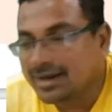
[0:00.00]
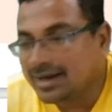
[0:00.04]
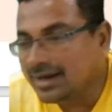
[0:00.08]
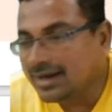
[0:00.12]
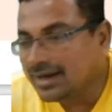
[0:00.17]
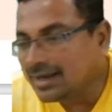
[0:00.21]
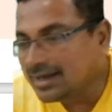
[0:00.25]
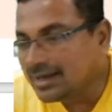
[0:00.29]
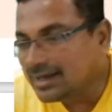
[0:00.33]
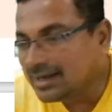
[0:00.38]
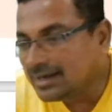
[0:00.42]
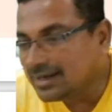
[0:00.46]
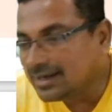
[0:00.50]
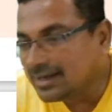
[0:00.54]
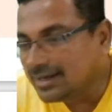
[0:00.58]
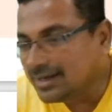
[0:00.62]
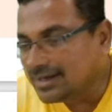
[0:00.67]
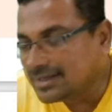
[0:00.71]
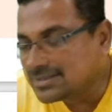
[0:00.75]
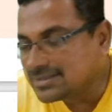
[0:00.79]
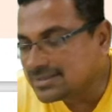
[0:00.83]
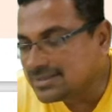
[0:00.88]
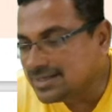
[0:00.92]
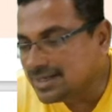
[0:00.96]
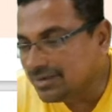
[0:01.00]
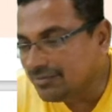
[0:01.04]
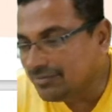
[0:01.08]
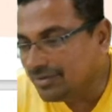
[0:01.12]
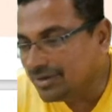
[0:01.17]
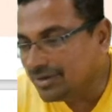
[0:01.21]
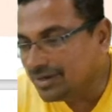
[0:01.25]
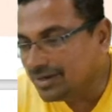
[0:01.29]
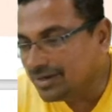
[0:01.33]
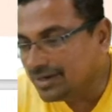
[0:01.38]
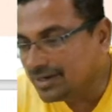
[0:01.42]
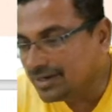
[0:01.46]
Red color is
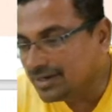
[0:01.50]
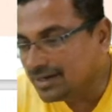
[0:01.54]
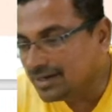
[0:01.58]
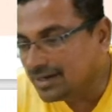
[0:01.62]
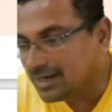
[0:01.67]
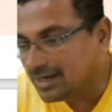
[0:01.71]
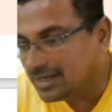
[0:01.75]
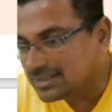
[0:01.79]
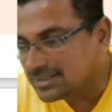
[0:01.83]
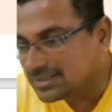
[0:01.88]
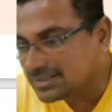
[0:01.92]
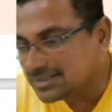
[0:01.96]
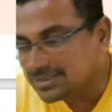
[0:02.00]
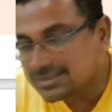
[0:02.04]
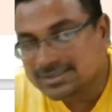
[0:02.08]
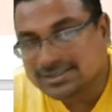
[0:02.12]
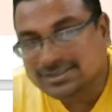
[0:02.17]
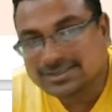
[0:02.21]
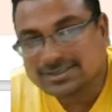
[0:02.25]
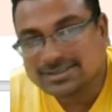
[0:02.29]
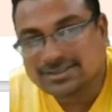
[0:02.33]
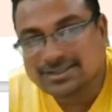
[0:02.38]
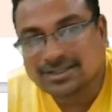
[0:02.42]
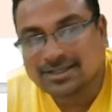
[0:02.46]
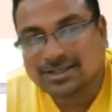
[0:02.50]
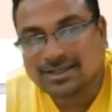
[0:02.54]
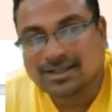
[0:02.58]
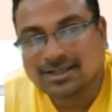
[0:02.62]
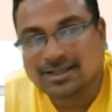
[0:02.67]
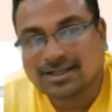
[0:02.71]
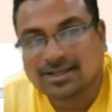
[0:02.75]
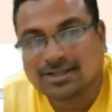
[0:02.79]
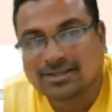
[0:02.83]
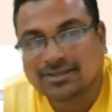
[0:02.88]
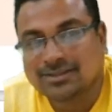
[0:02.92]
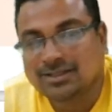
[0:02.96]
deviated less.
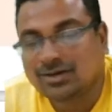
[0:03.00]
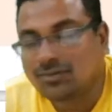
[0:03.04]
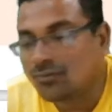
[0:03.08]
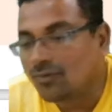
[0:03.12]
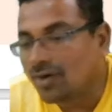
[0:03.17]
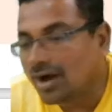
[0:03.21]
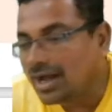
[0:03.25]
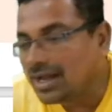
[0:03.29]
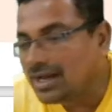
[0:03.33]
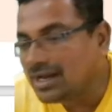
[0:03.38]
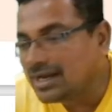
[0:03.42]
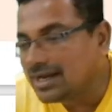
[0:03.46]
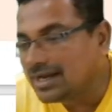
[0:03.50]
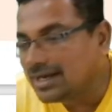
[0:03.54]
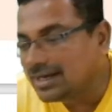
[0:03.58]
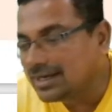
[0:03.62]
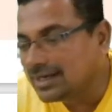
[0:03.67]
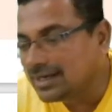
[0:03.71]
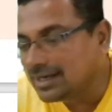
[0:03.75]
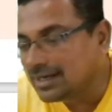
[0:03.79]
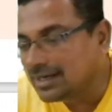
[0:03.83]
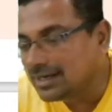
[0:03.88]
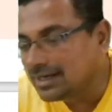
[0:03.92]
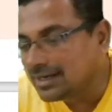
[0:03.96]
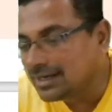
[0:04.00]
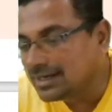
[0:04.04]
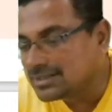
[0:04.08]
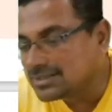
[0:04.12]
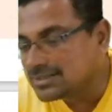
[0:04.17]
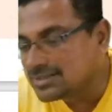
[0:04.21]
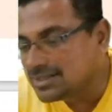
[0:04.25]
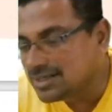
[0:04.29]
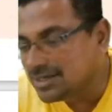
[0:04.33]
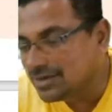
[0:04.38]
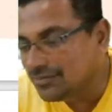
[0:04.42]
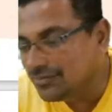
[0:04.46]
The violet color
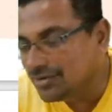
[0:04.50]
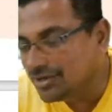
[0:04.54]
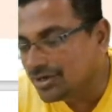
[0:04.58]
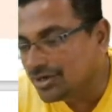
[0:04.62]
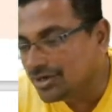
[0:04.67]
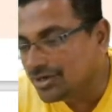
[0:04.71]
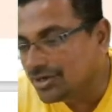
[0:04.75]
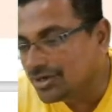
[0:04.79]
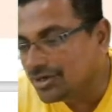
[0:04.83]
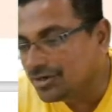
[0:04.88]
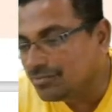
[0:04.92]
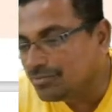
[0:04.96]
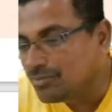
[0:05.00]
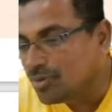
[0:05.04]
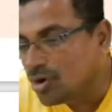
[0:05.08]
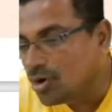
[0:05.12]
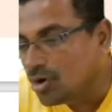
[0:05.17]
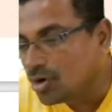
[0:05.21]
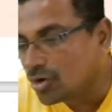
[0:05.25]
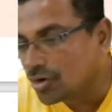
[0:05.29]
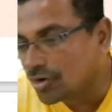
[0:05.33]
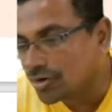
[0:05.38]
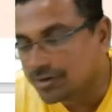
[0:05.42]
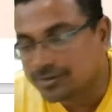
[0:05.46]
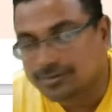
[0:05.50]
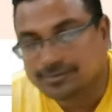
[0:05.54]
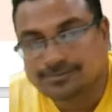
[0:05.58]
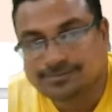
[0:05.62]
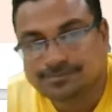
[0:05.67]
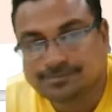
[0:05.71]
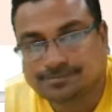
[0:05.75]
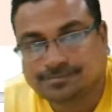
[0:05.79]
is deviated more.